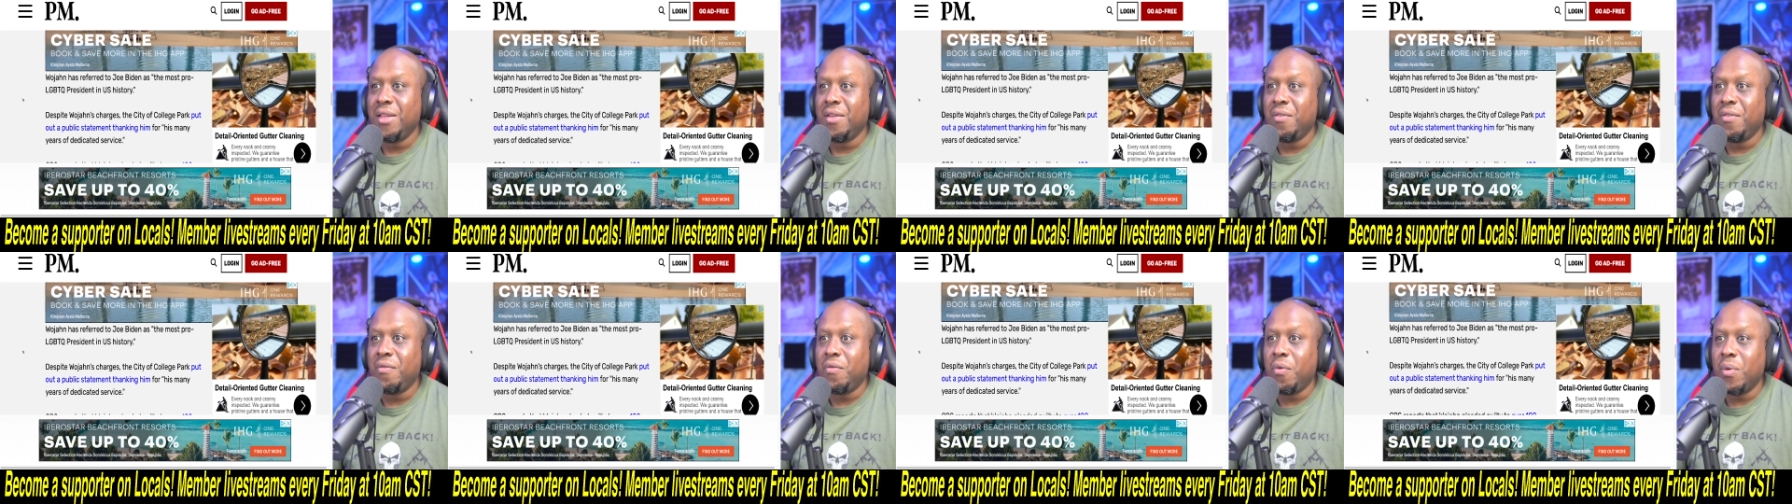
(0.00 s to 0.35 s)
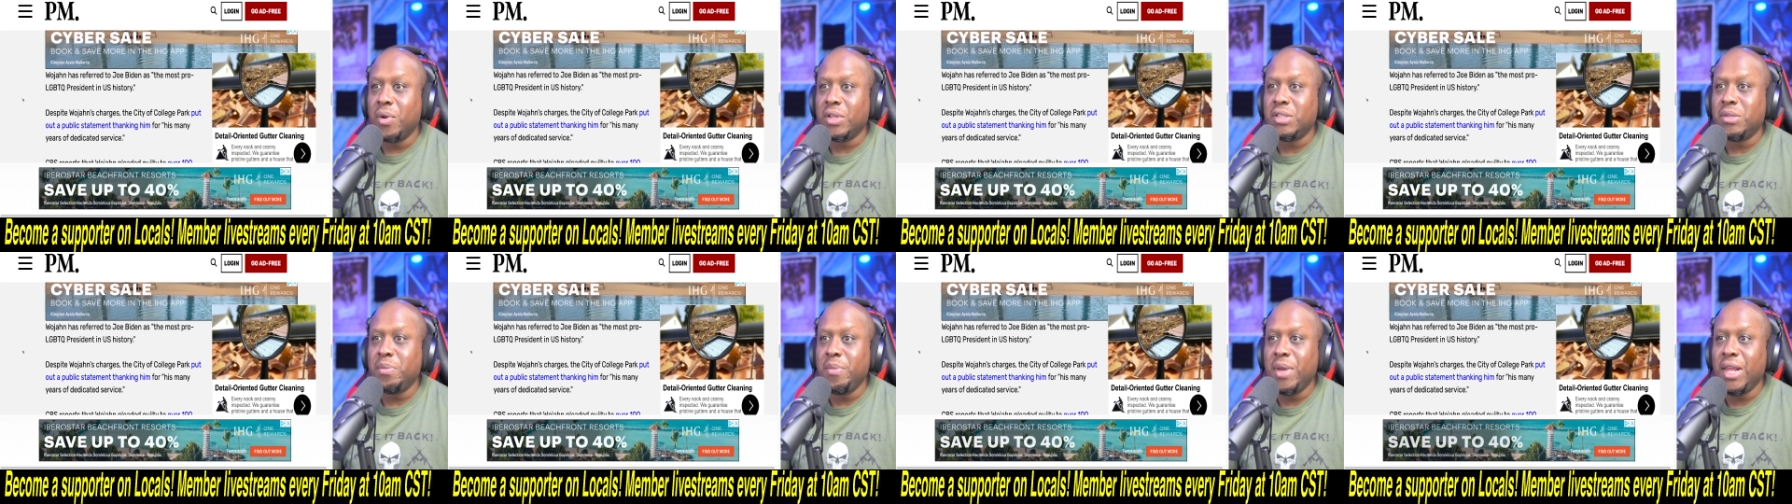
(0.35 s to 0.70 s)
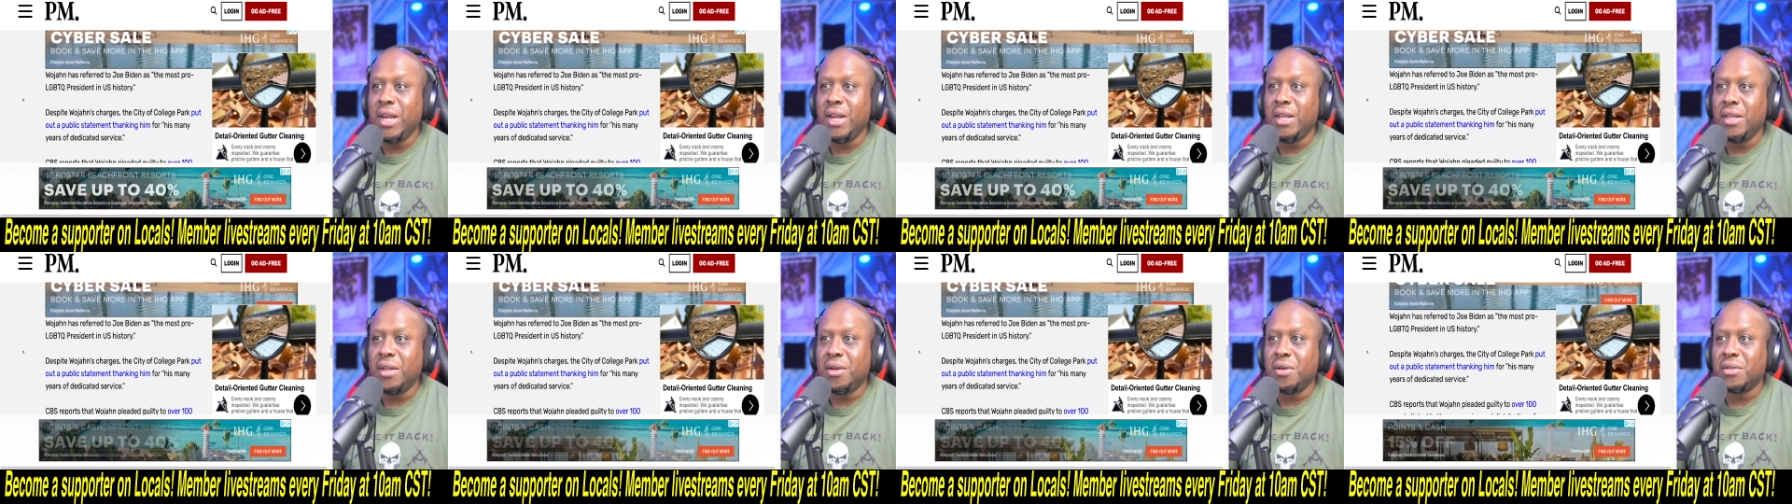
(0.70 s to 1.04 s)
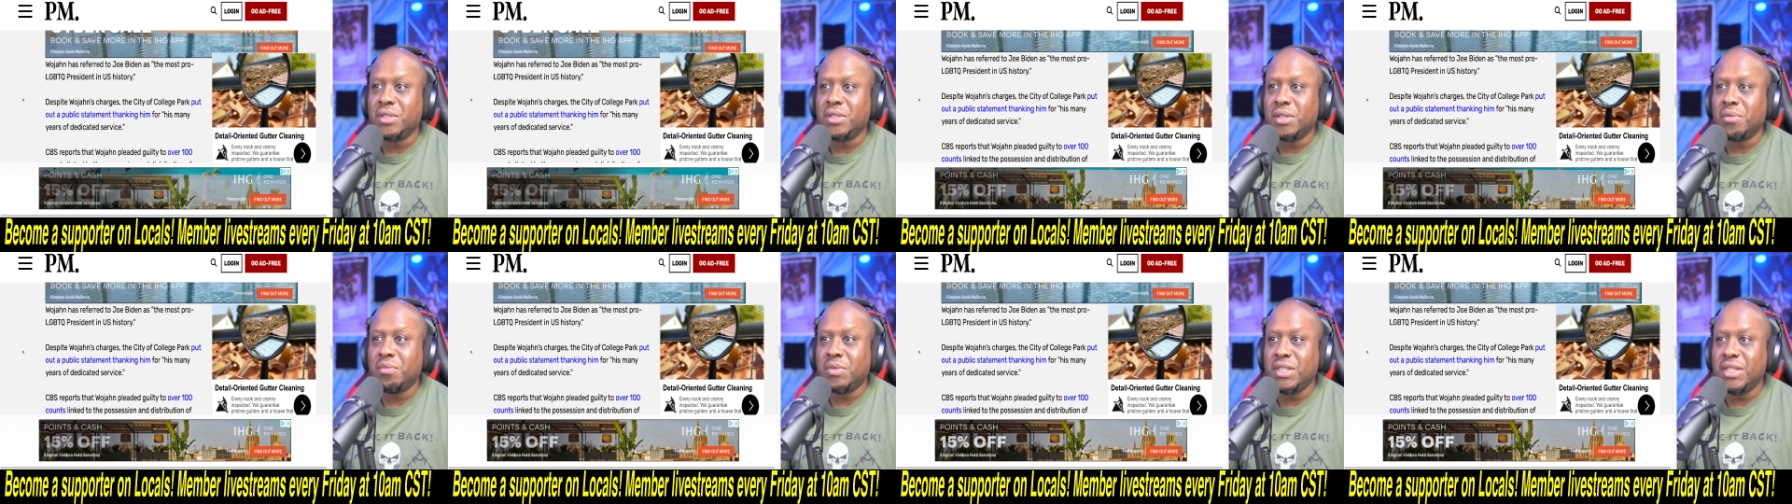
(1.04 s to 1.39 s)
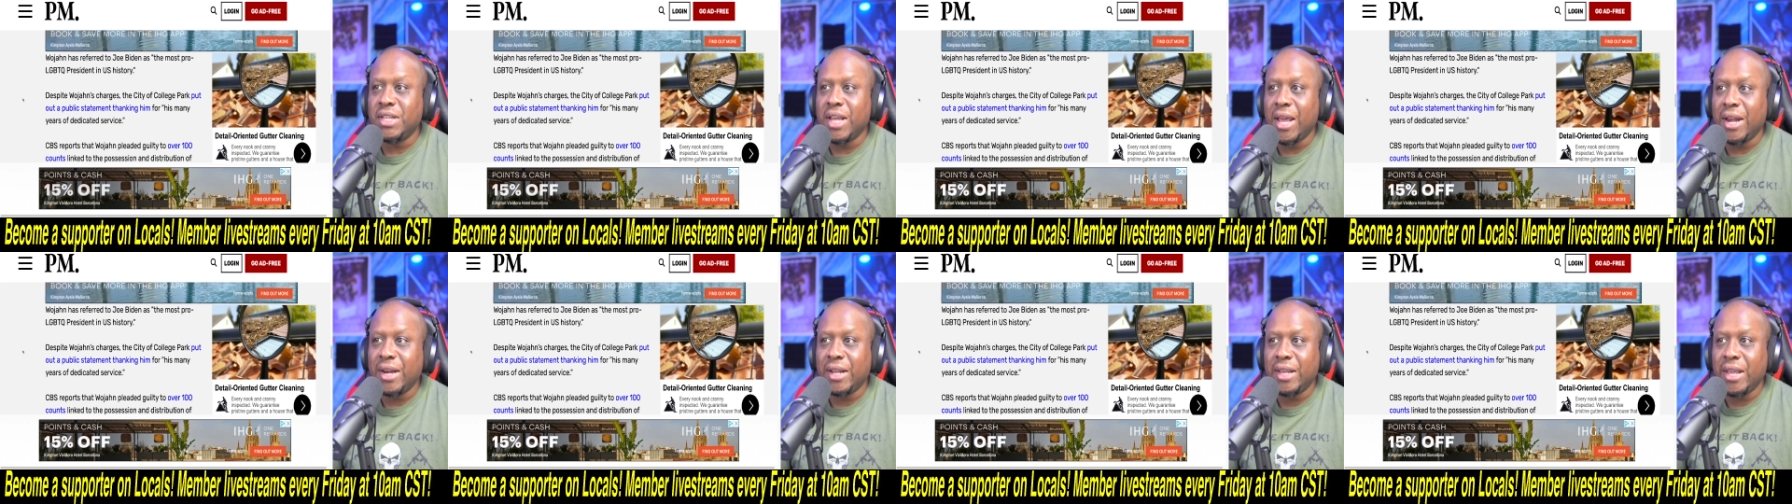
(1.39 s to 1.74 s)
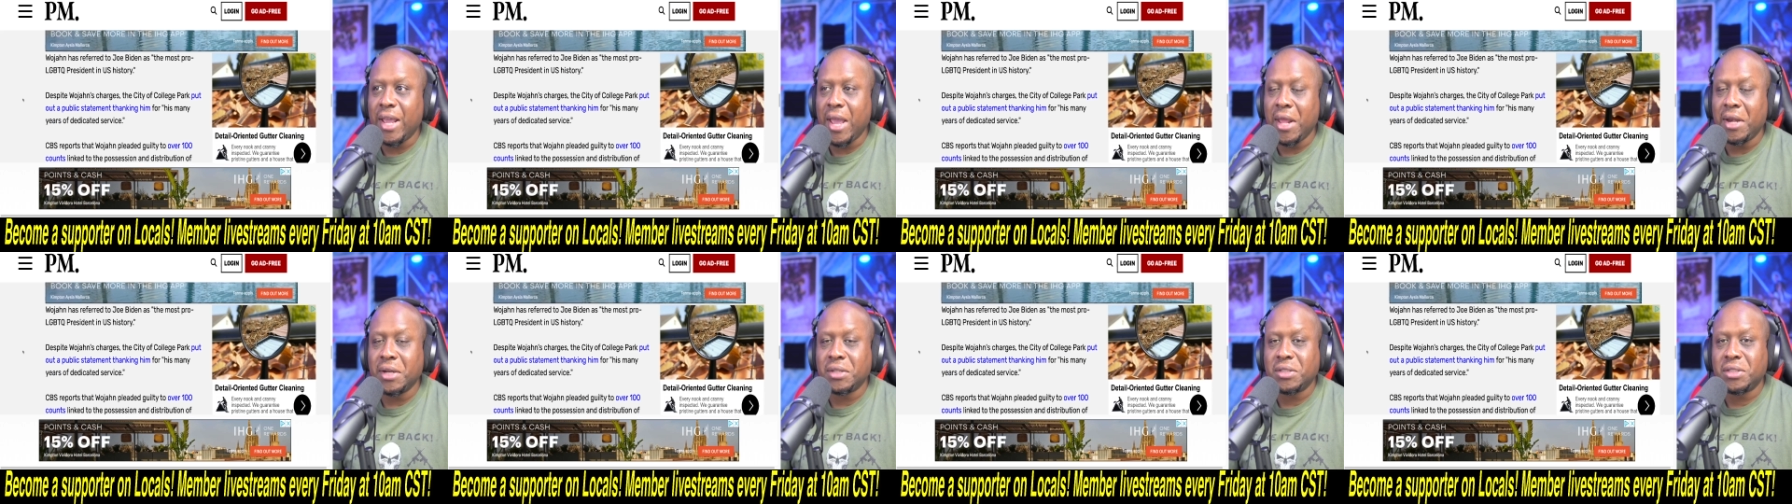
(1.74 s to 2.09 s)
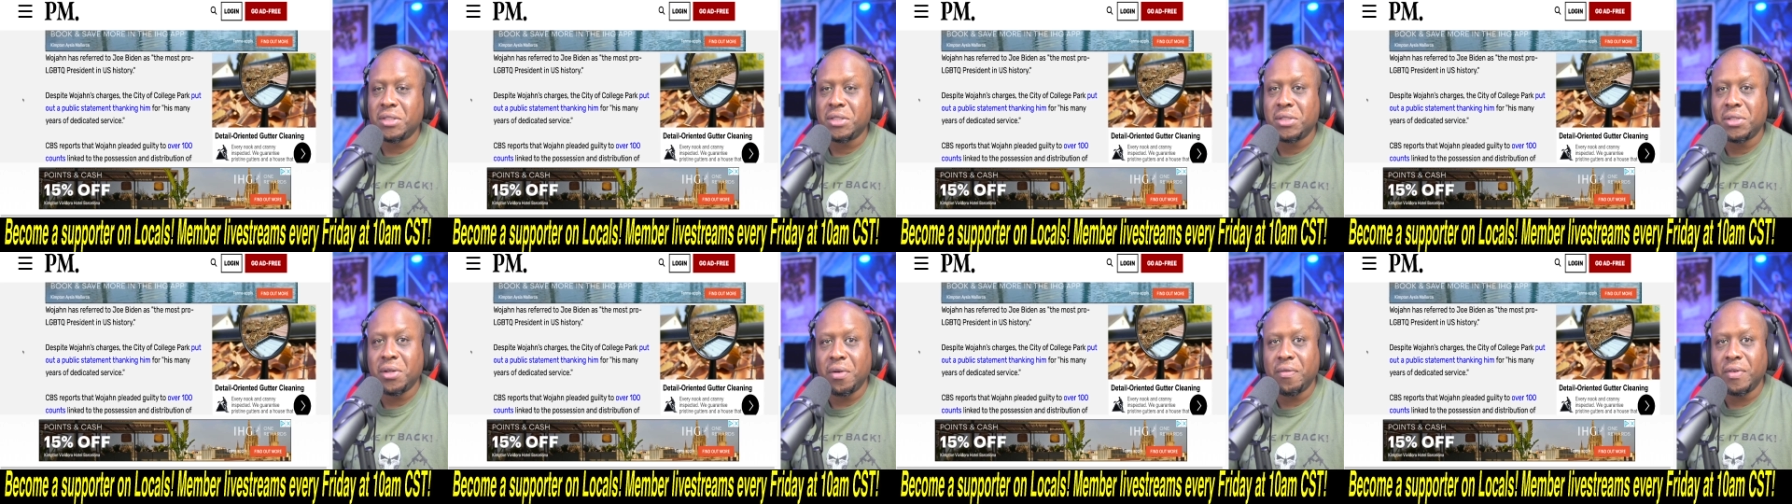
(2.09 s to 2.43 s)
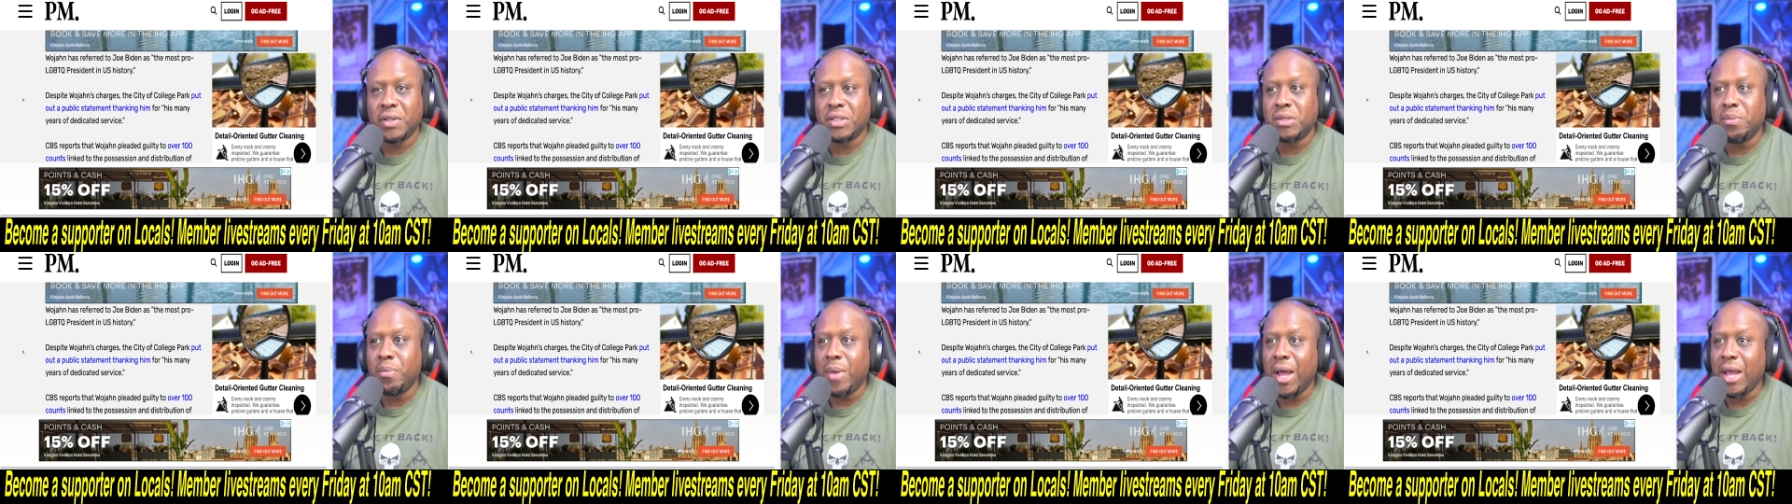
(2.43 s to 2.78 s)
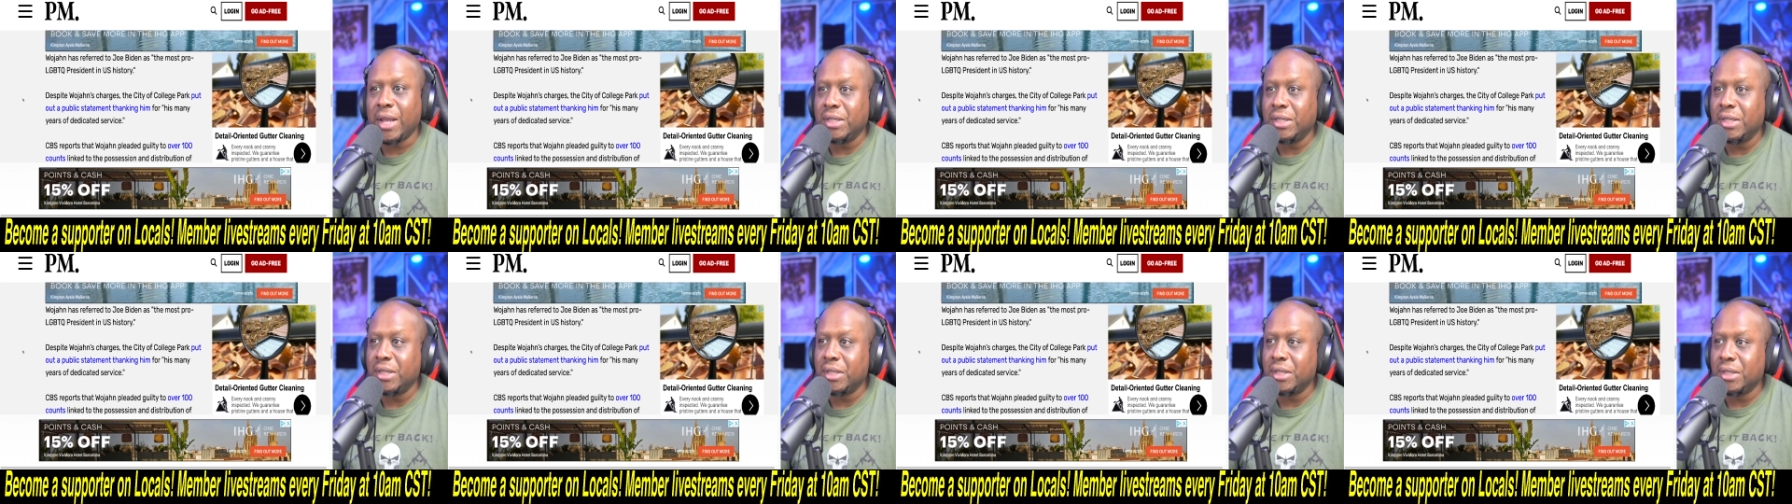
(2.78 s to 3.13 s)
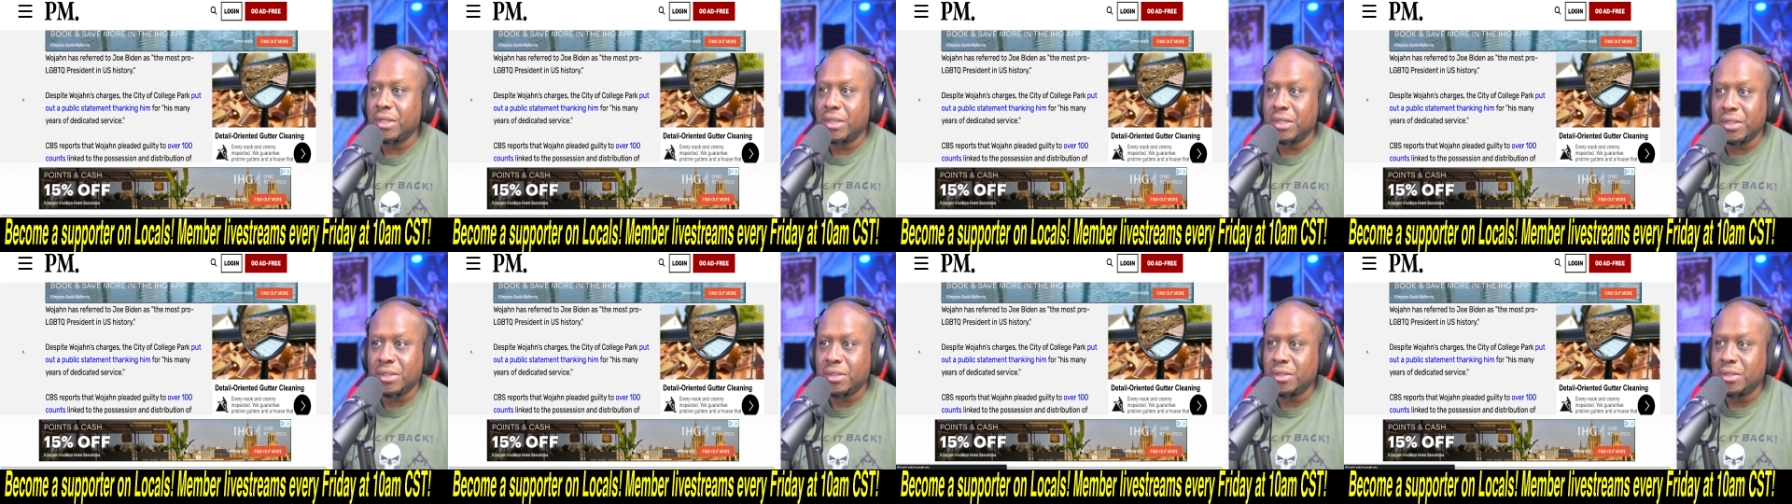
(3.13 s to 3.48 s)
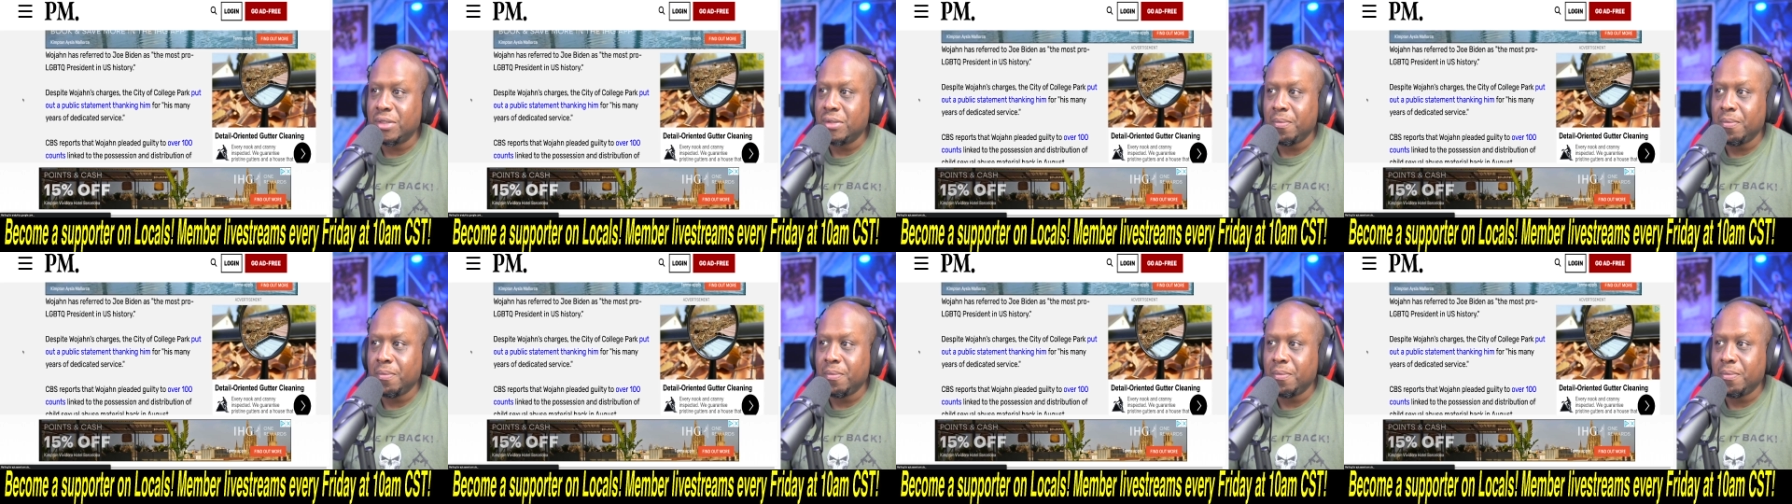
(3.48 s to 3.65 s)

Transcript: For his many years of dedicated service. My goodness.